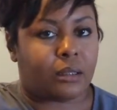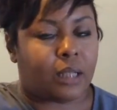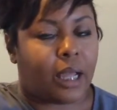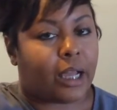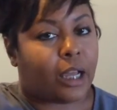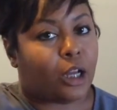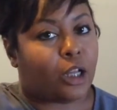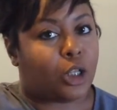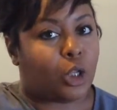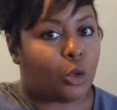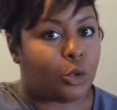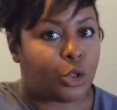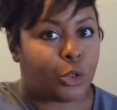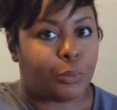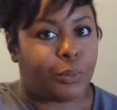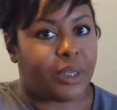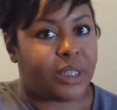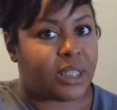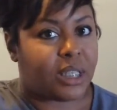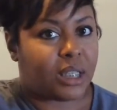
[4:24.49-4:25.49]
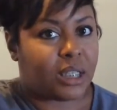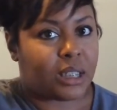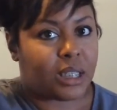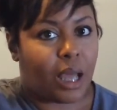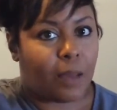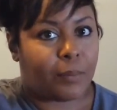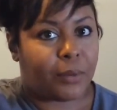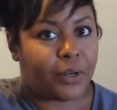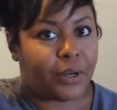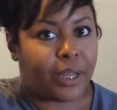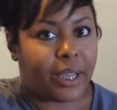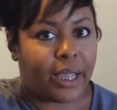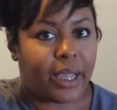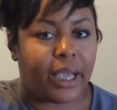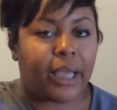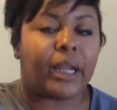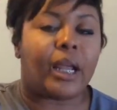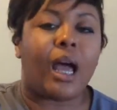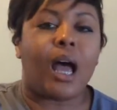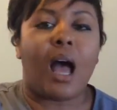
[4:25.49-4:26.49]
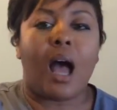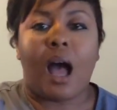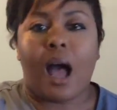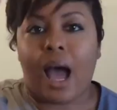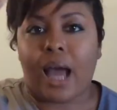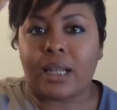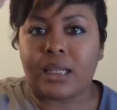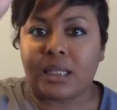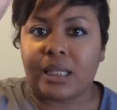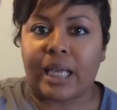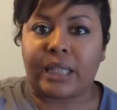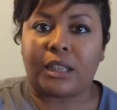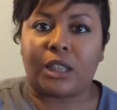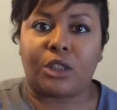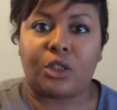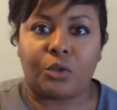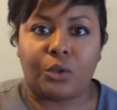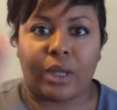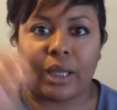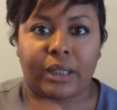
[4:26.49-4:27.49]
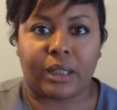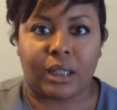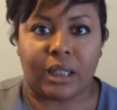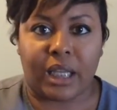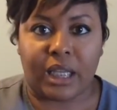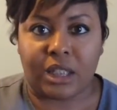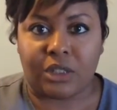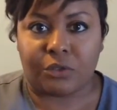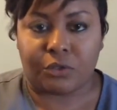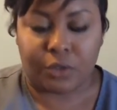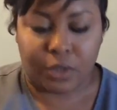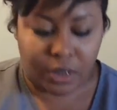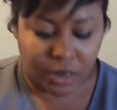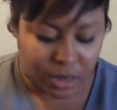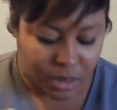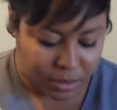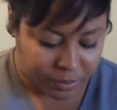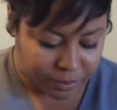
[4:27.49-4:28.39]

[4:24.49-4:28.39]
like a closure piece at the top of your head. I just like to do like the lace fronts.